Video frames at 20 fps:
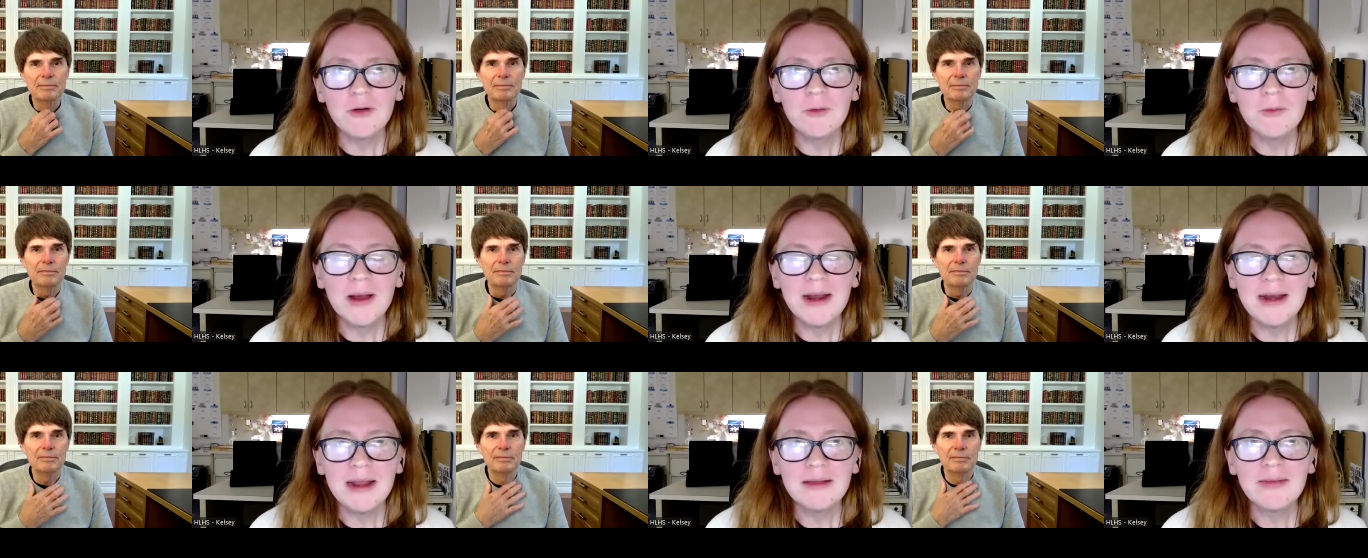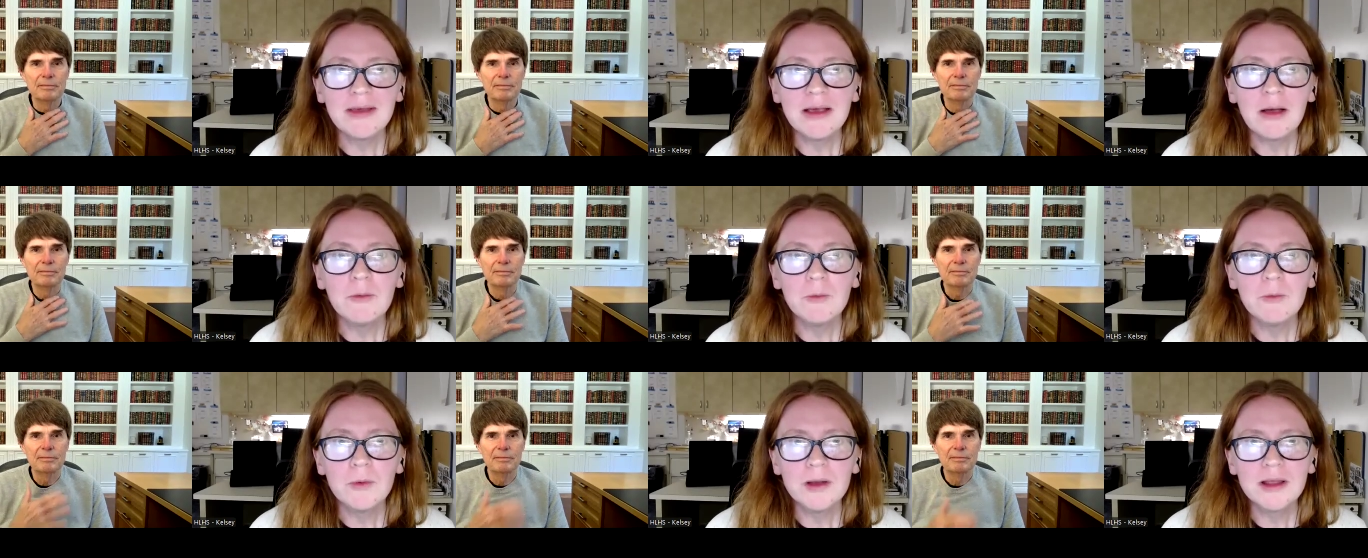Speaker 1: writing like a
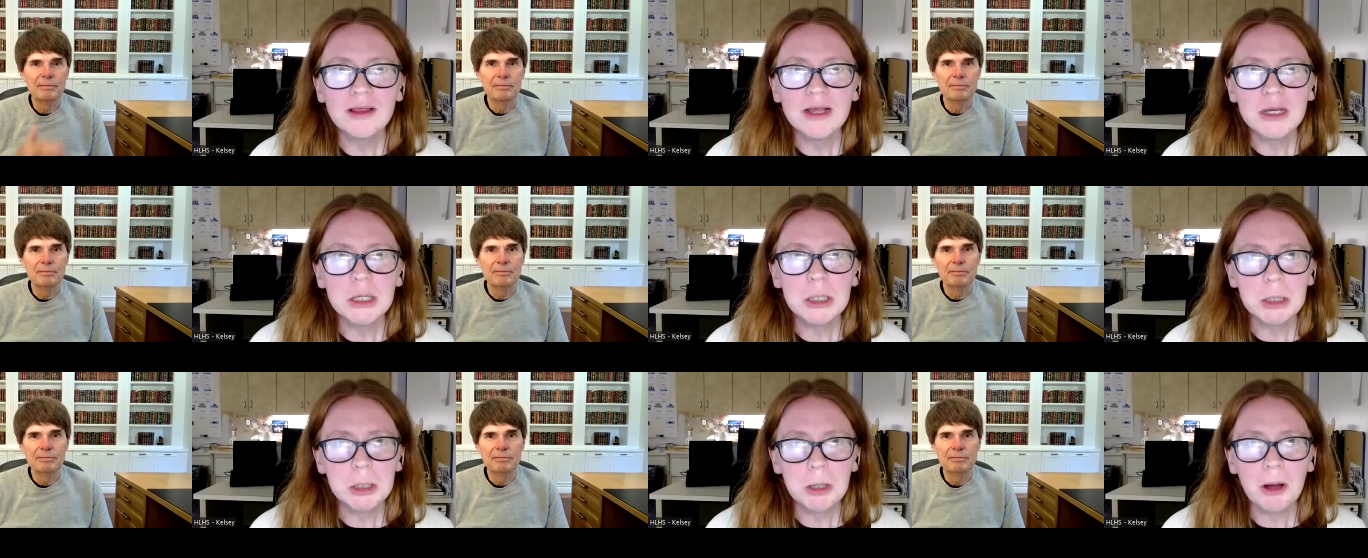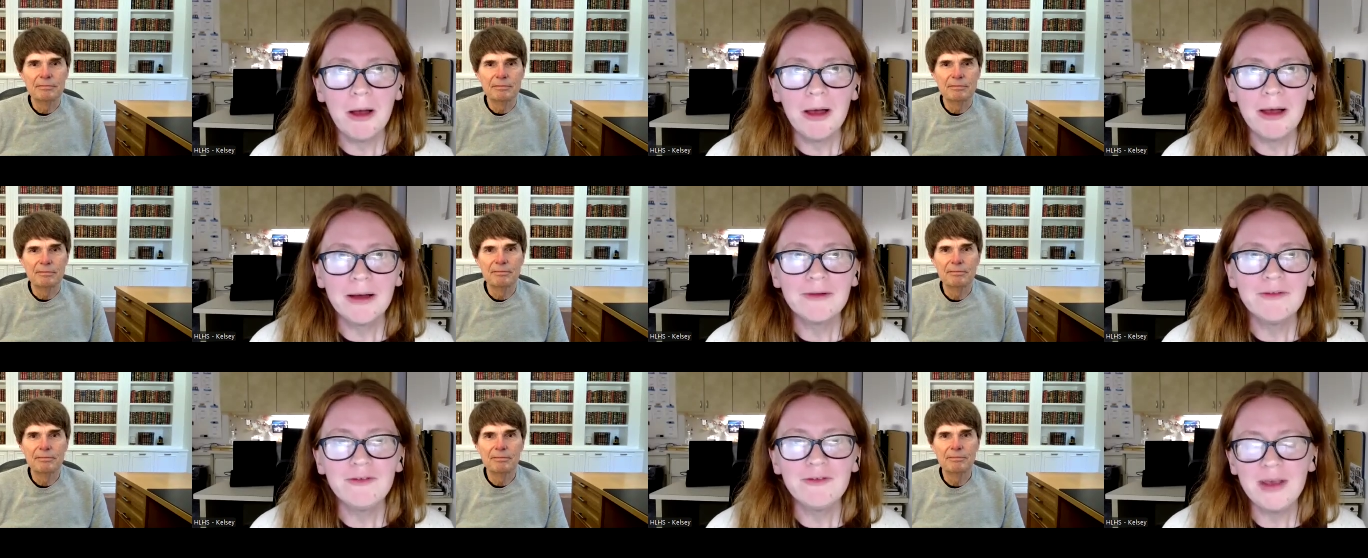really
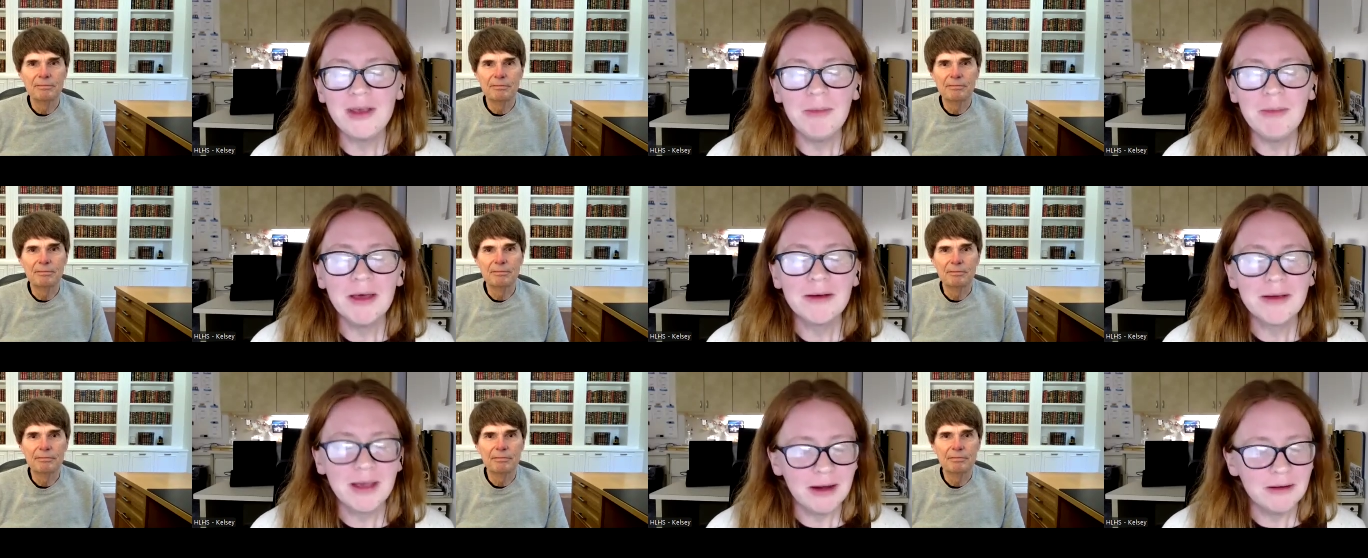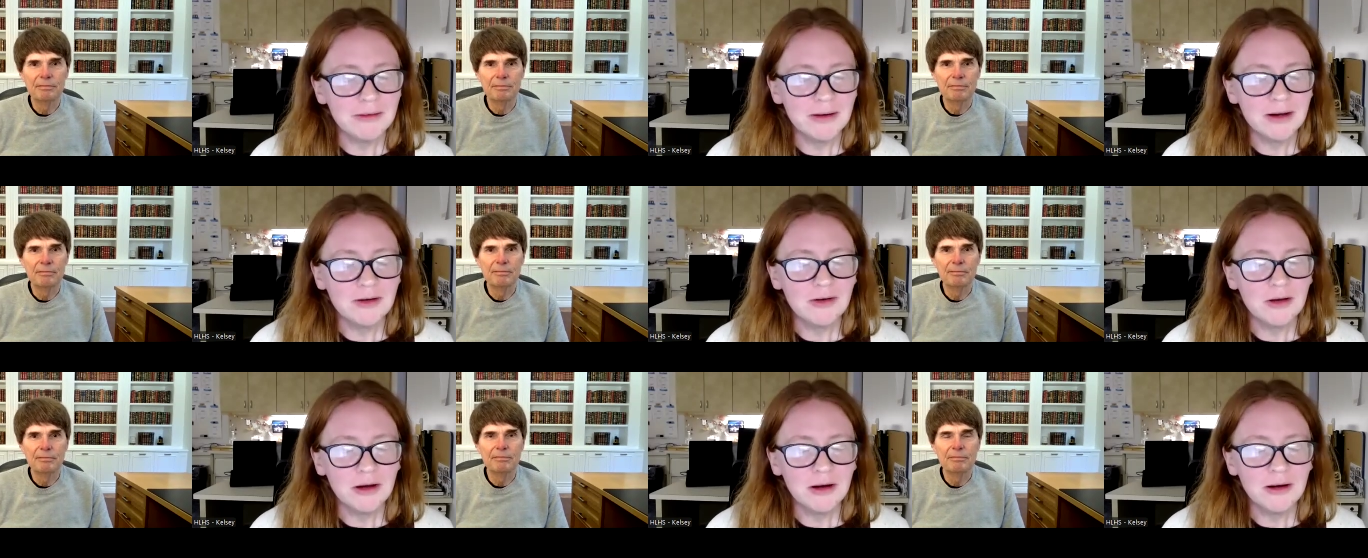strong female
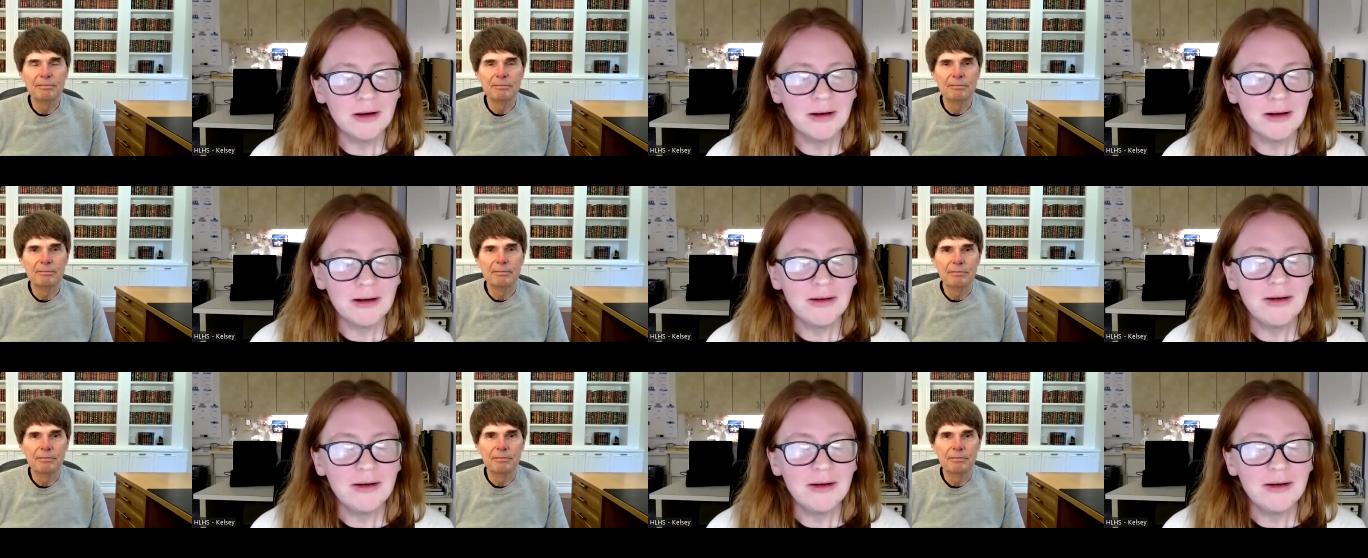character